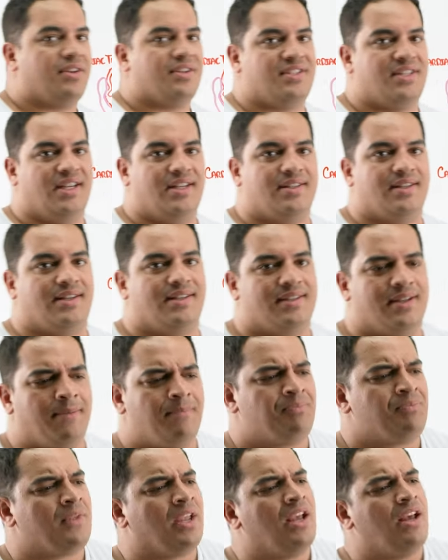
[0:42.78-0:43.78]
diseases,
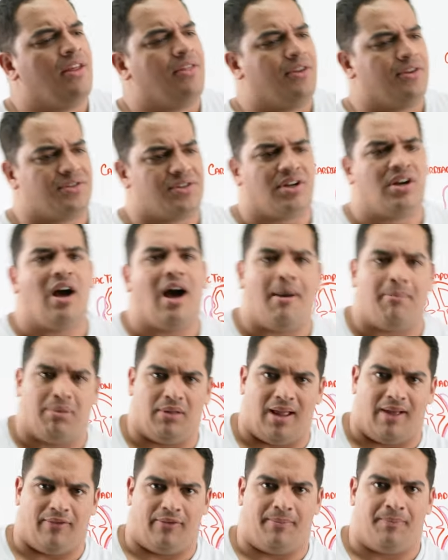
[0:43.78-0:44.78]
there's a
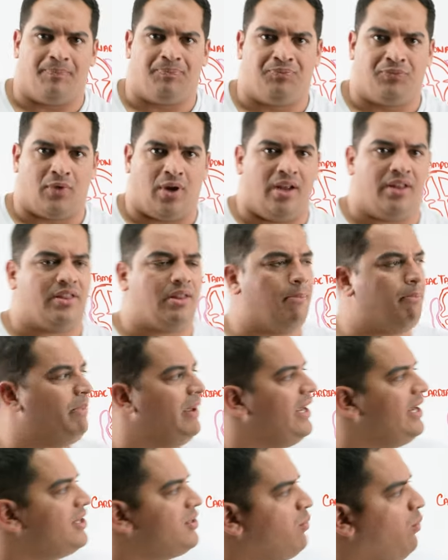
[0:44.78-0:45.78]
couple of them, right? The
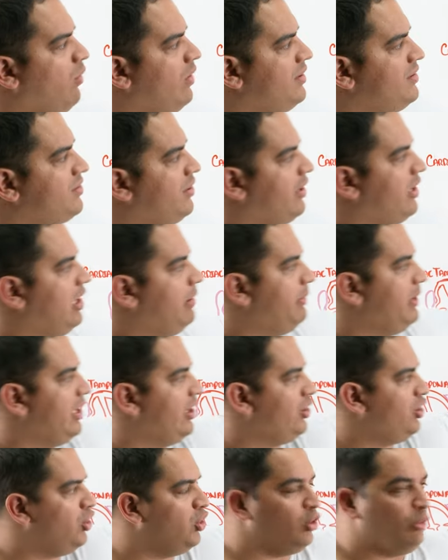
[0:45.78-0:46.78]
biggest ones are gonna be
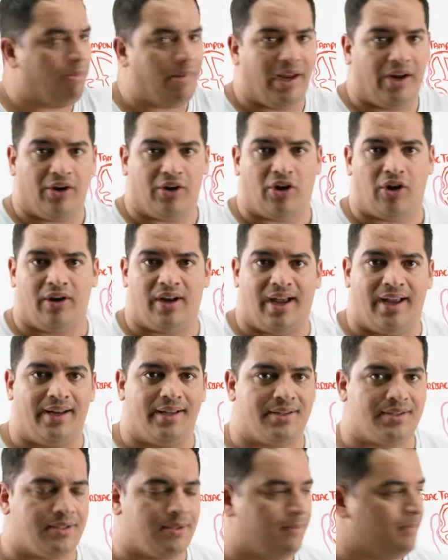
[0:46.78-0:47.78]
acute
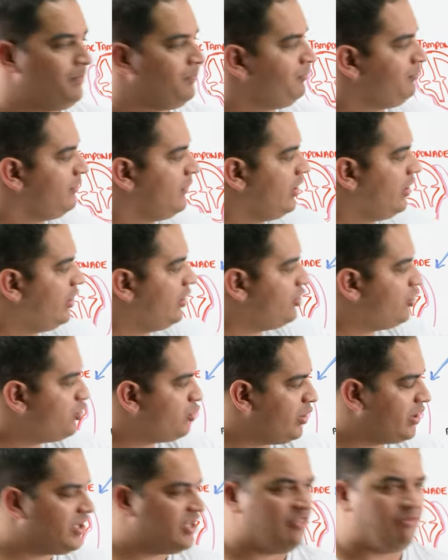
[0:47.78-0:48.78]
pericarditis,
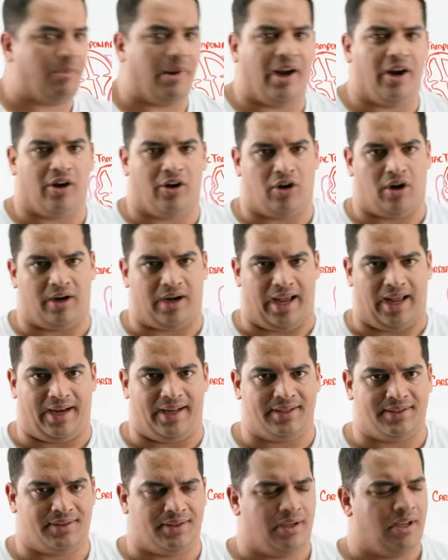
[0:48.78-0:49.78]
constrictive
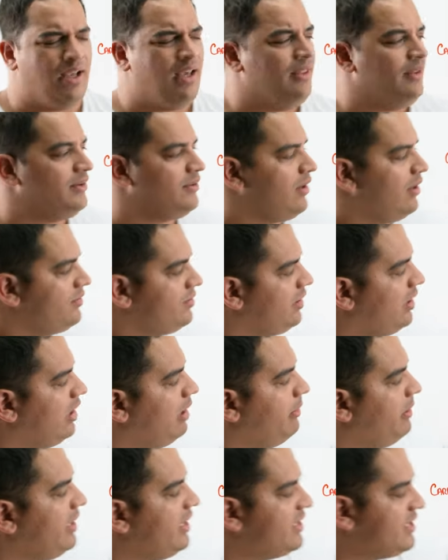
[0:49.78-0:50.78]
pericarditis. There's also going
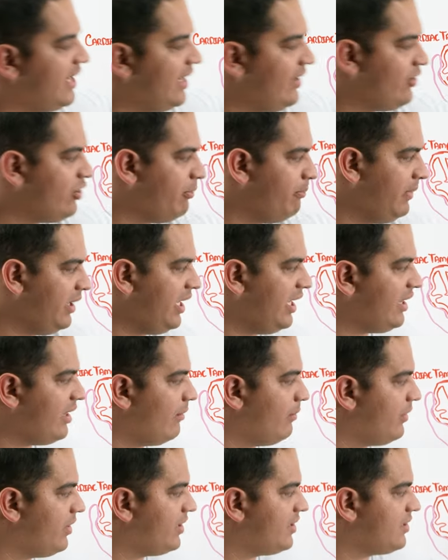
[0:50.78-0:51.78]
to be this intermediate
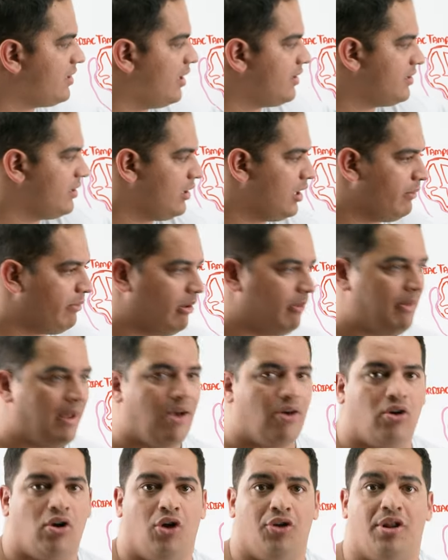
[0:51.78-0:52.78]
that we'll discuss a little bit
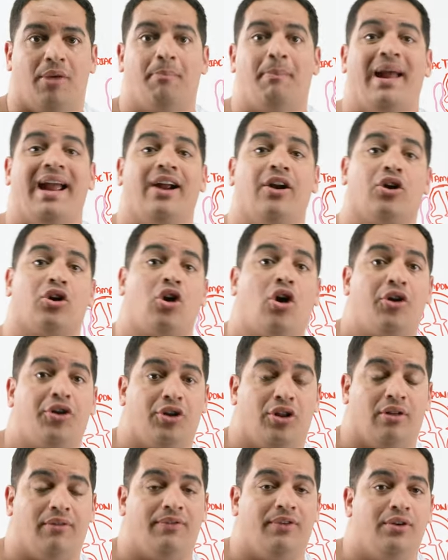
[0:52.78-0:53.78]
about called the
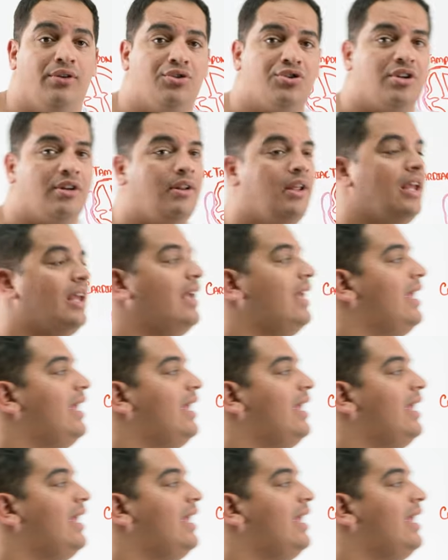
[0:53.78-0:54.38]
pericardial effusion,